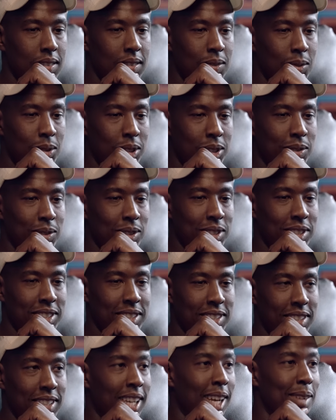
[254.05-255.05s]
Which
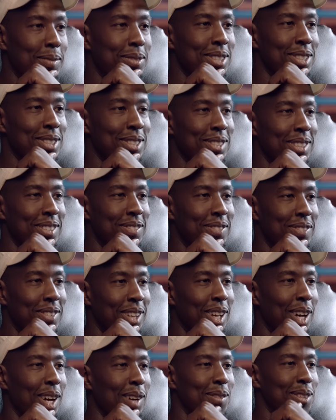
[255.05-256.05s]
was absolutely
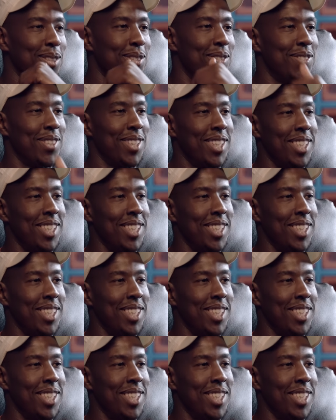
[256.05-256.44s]
phenomenal for